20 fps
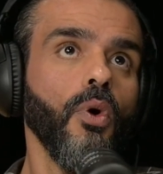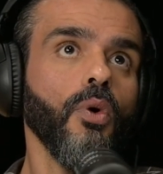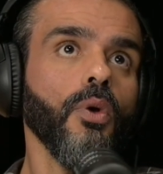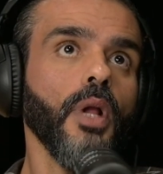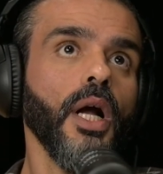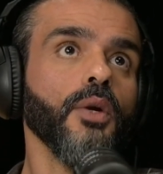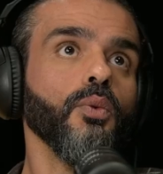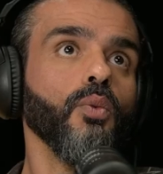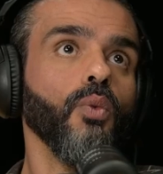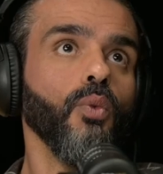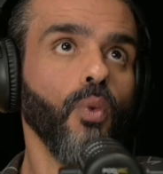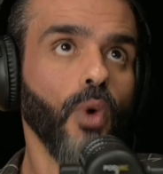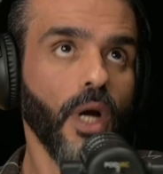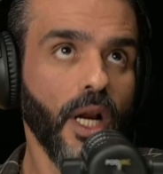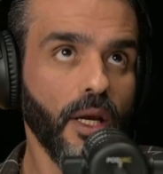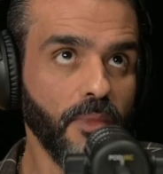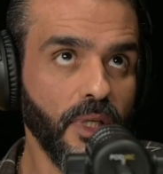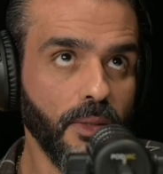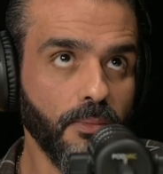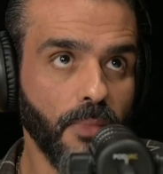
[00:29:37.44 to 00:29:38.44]
And what I
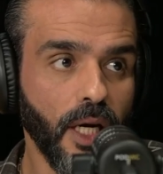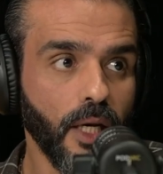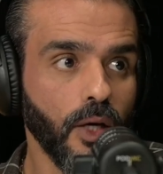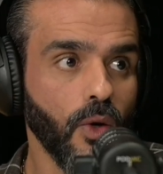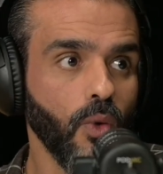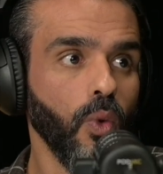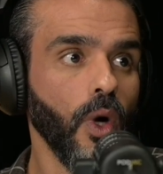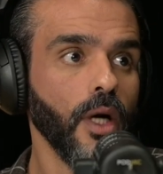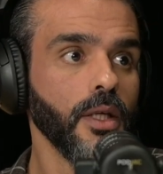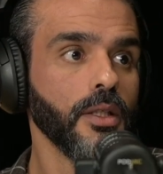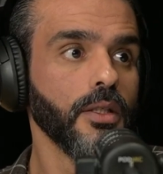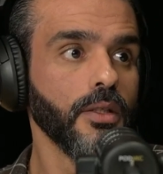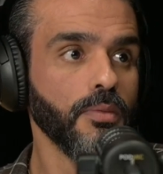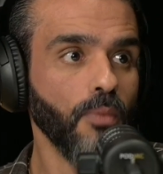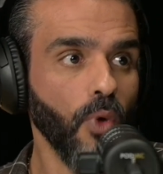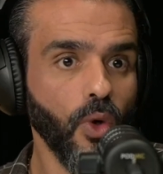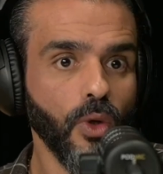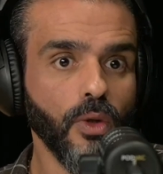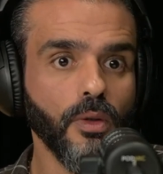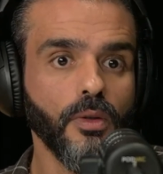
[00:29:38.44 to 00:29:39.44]
mean by quite
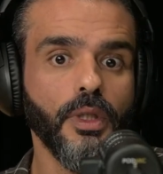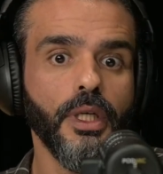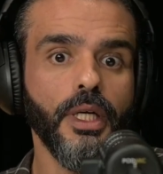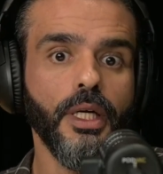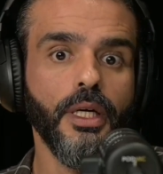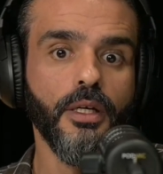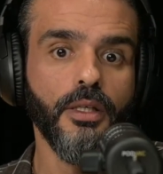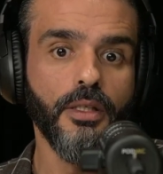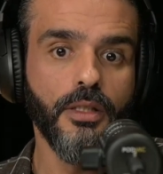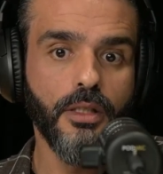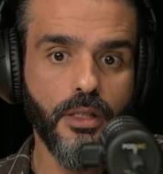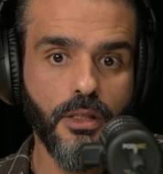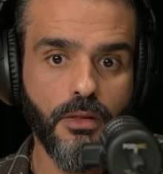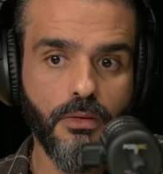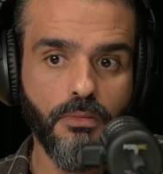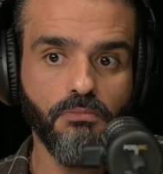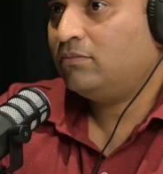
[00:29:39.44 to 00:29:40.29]
small is...